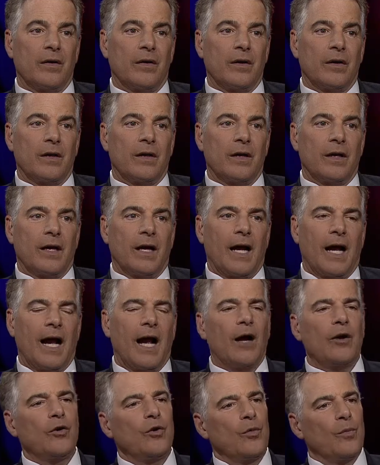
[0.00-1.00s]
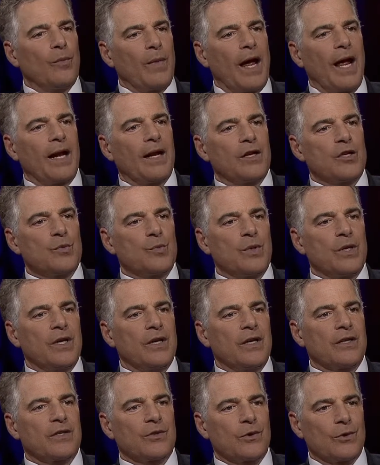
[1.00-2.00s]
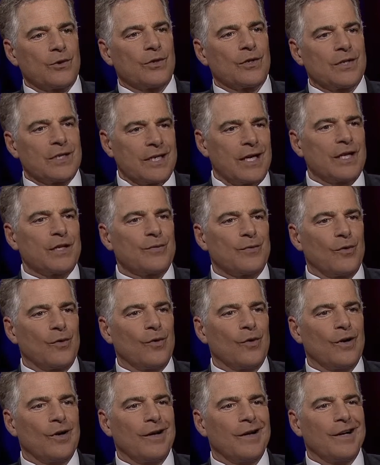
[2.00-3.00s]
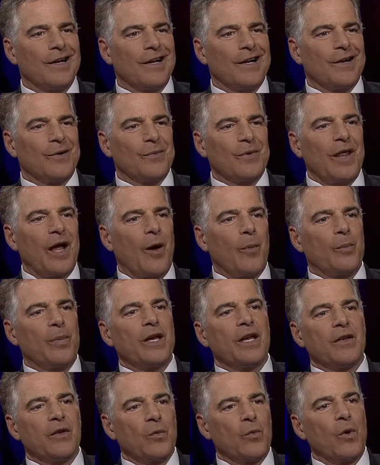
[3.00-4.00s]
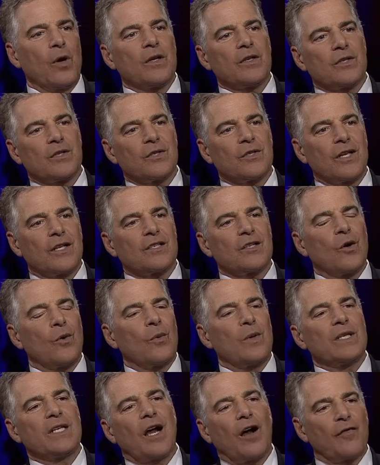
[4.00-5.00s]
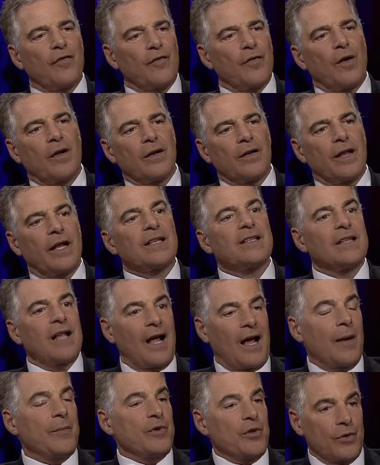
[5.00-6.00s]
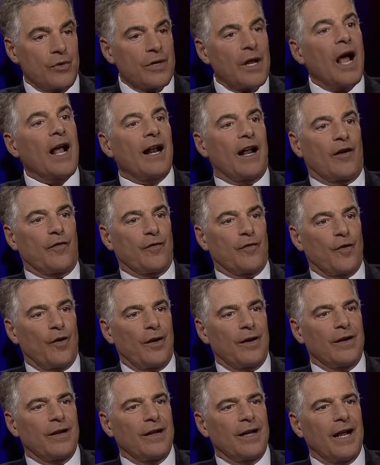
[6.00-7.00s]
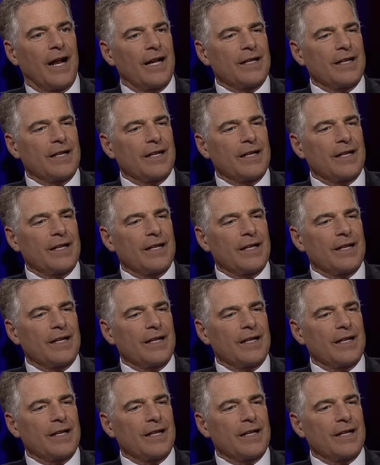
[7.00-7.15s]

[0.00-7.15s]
Yeah. How do you manage being so successful without being the one that's always out front? That's not, I mean, you're not out front. How